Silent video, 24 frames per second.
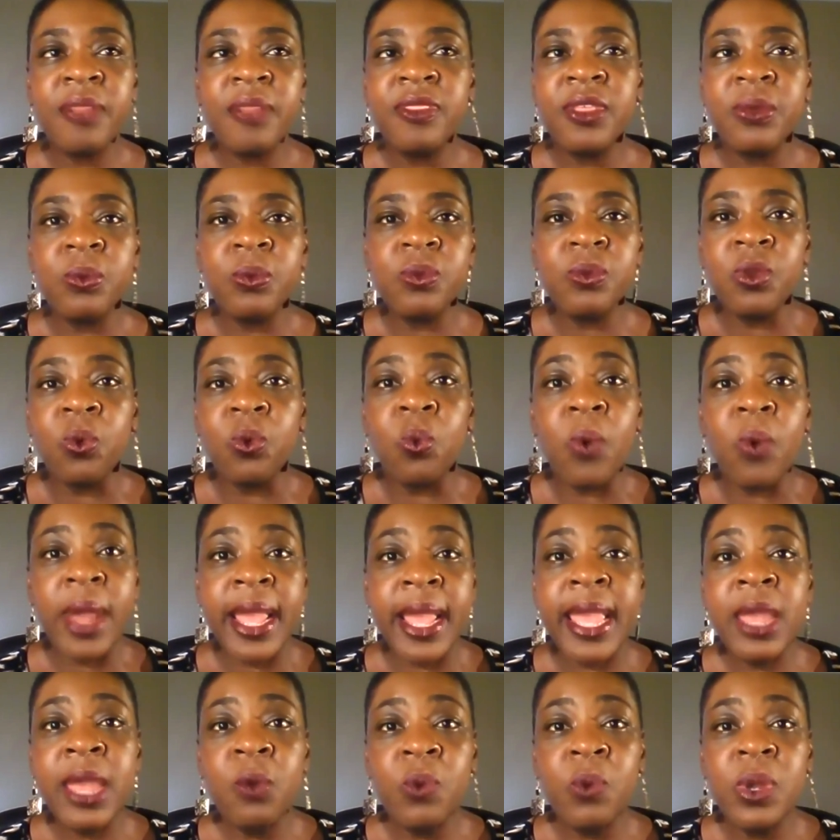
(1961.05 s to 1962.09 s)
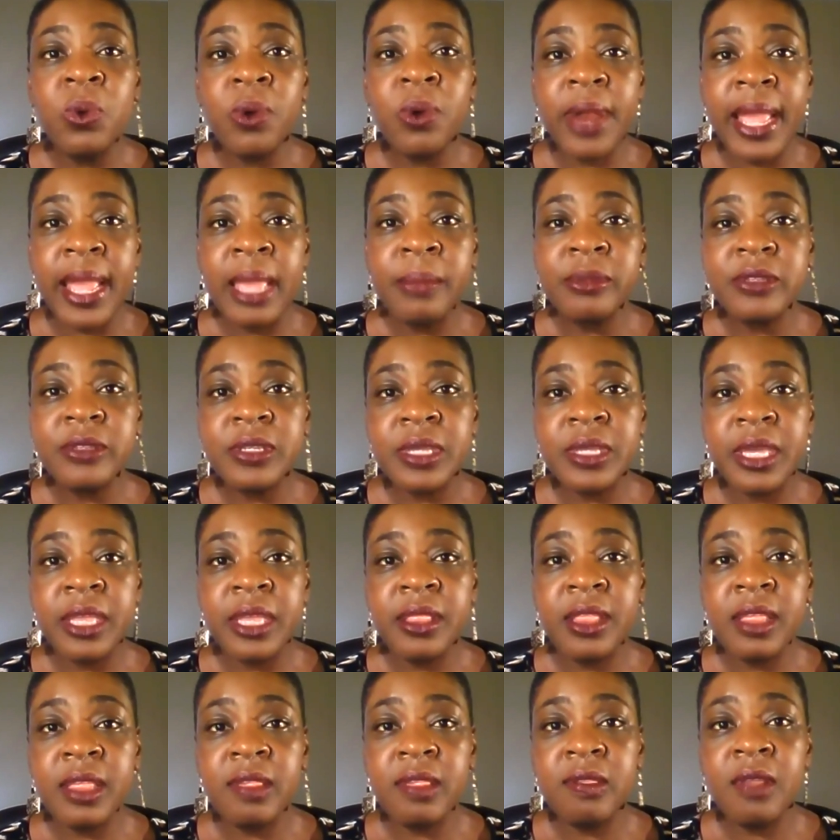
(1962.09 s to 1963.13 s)
The way we were able to
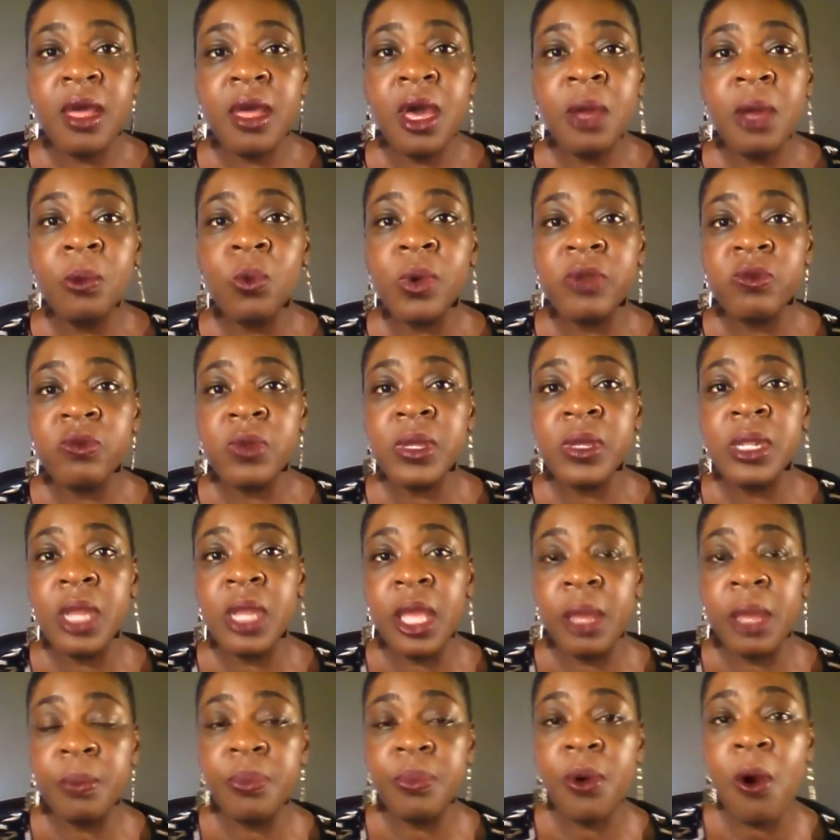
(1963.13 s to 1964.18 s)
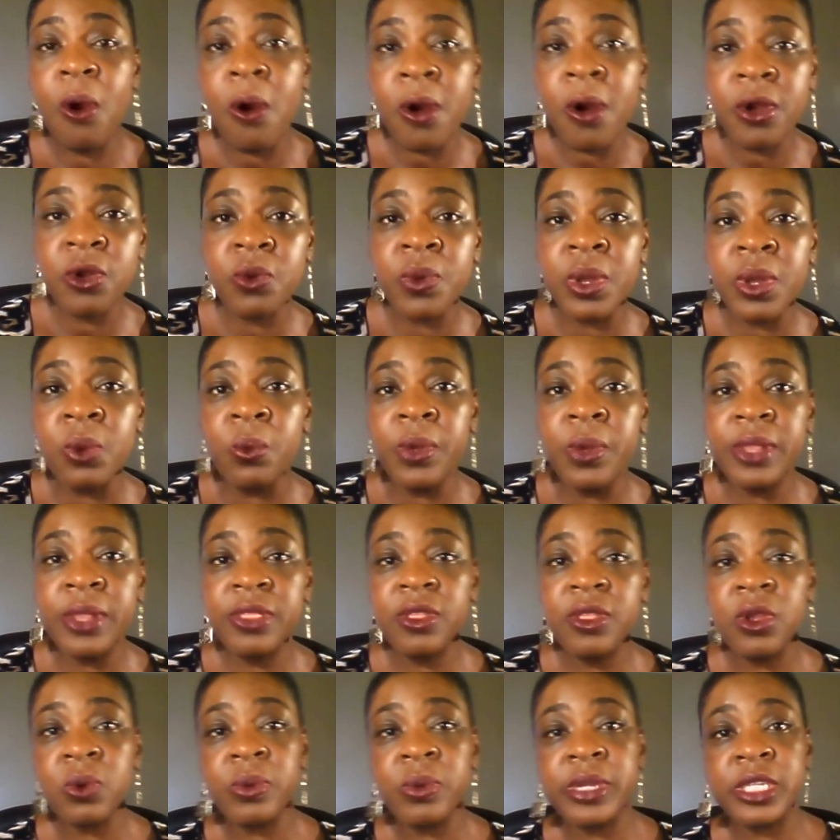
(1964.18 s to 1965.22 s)
get this done was in partnering with
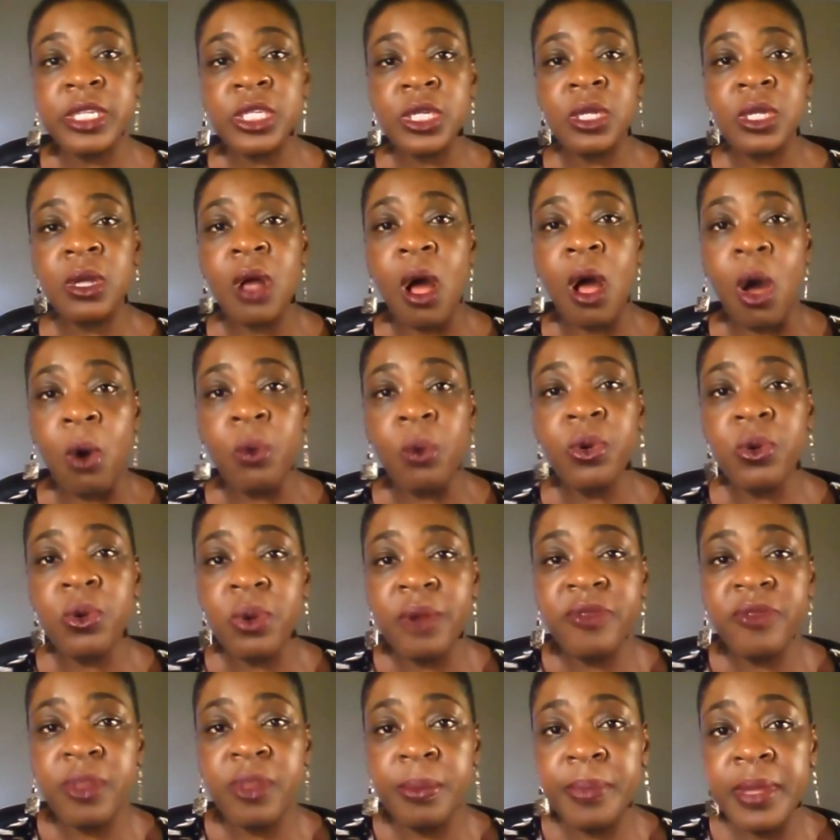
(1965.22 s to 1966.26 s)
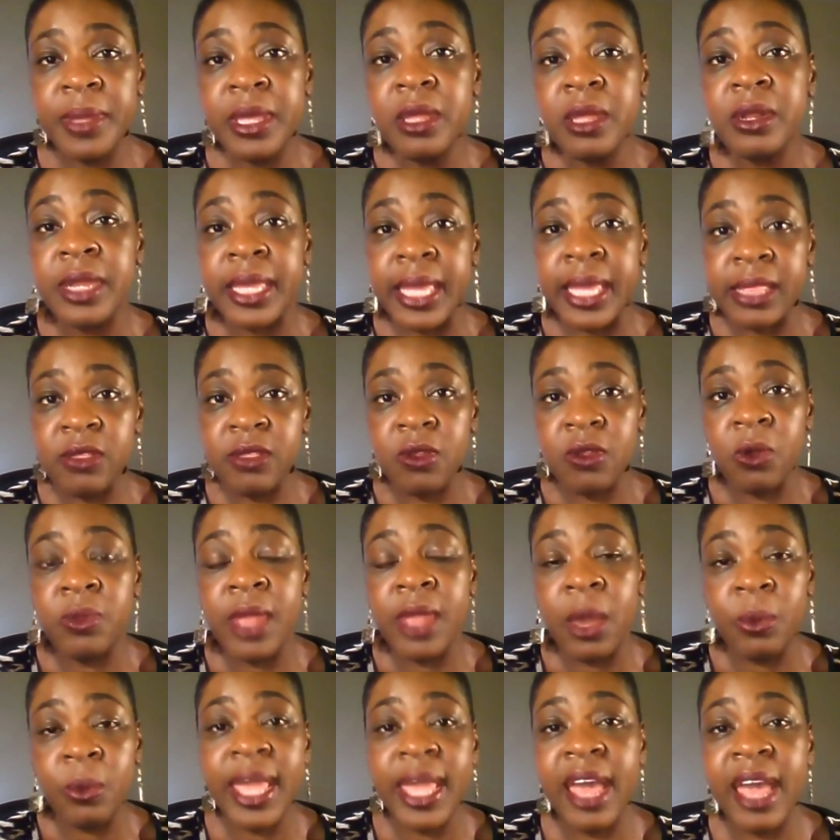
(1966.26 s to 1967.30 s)
the original owner of the building. And so
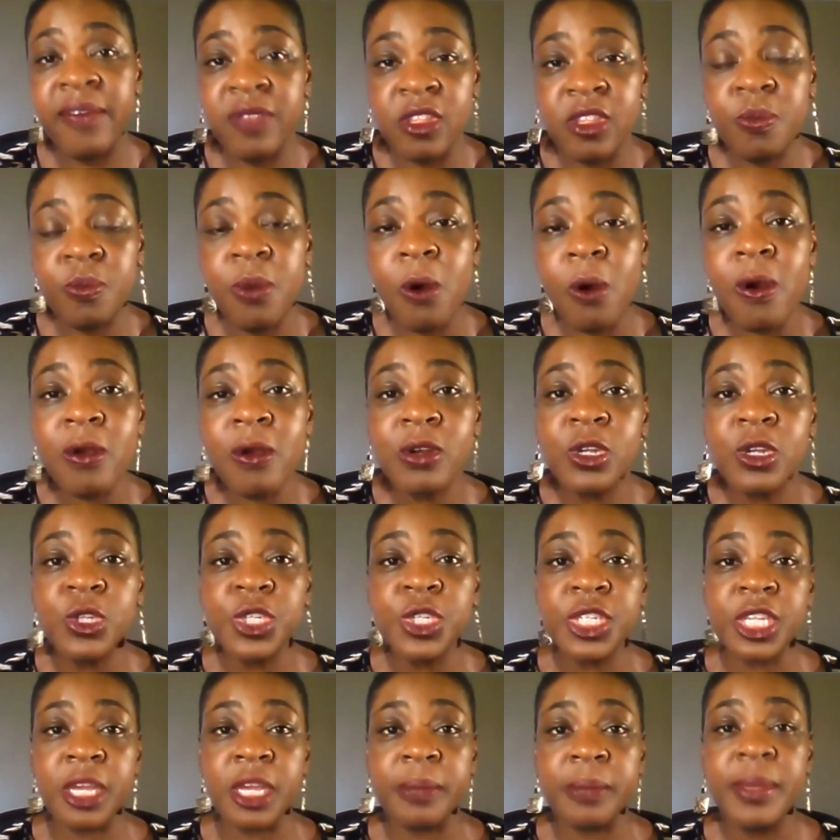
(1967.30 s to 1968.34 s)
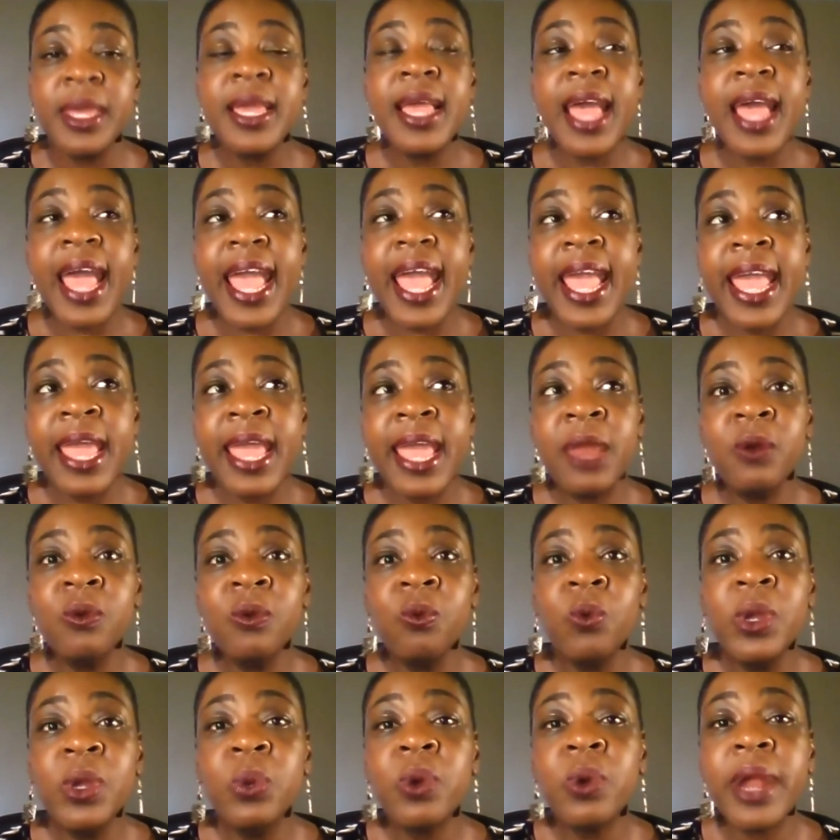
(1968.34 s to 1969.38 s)
now we have this partnership and
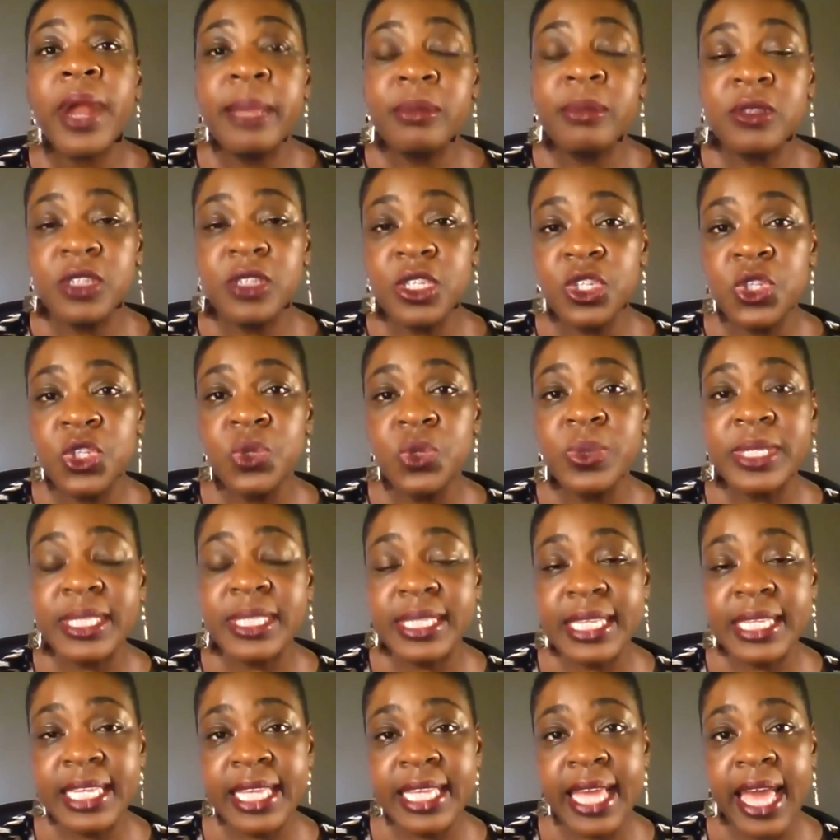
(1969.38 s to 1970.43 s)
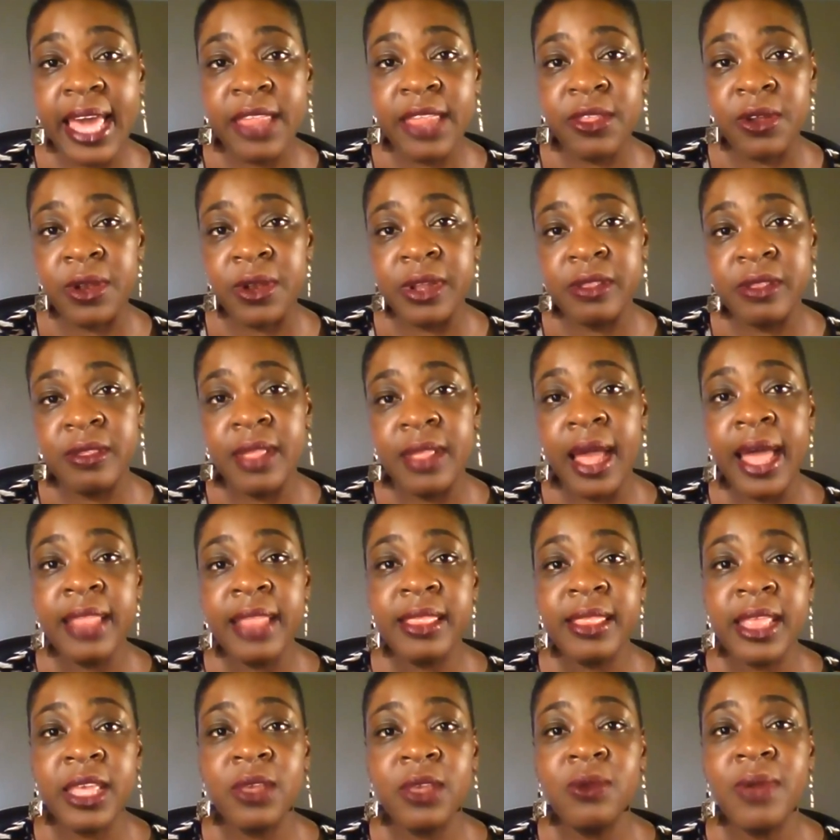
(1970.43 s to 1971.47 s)
we were able to do it together. It's not
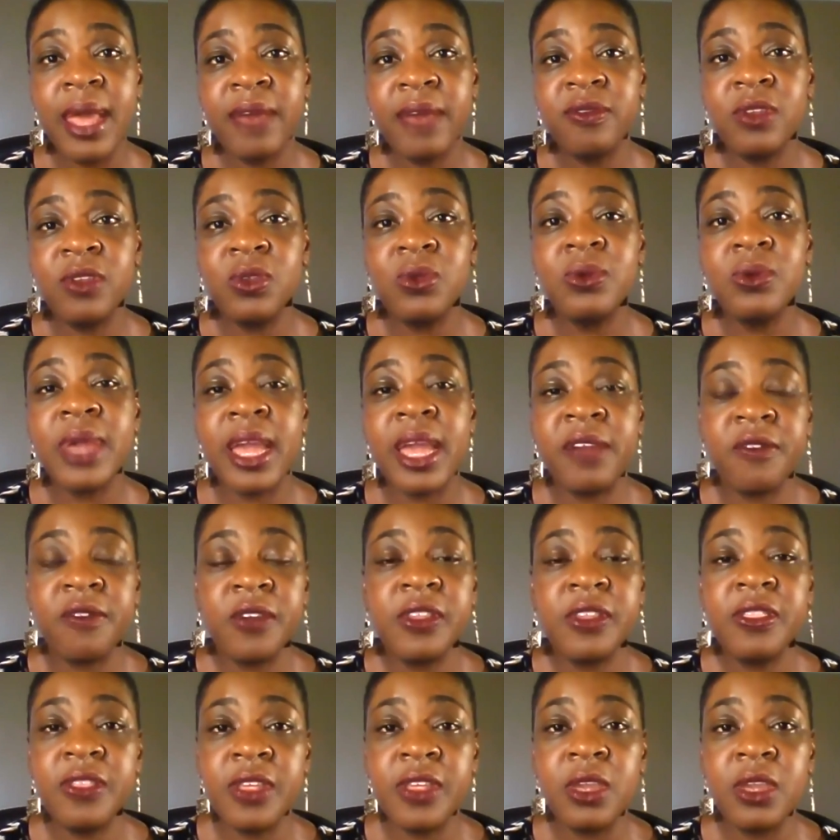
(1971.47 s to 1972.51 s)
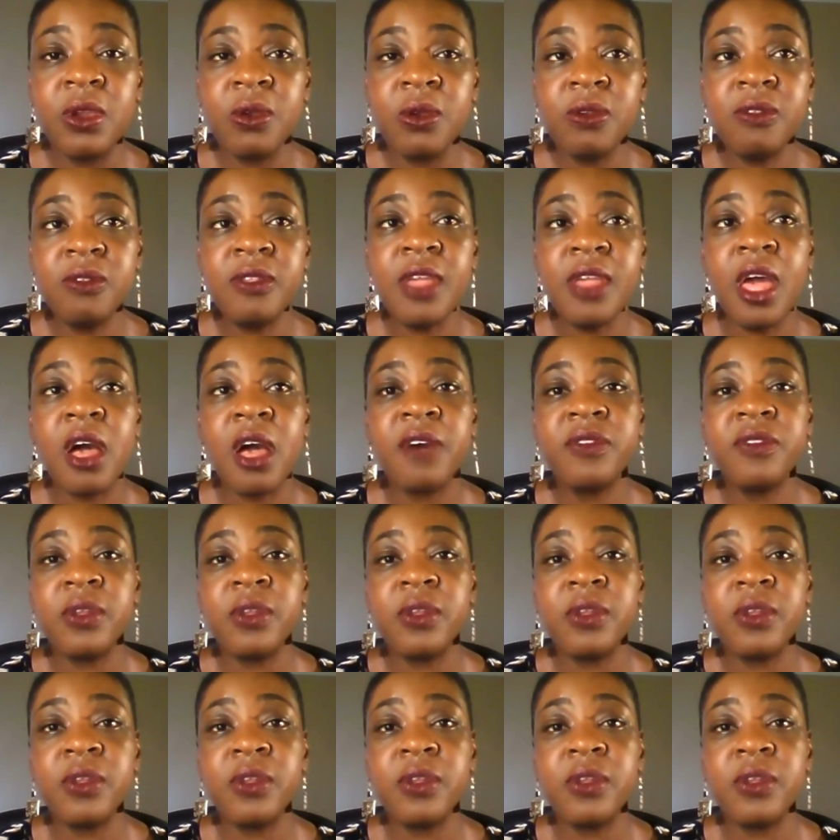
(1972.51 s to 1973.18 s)
that you have to do everything yourself.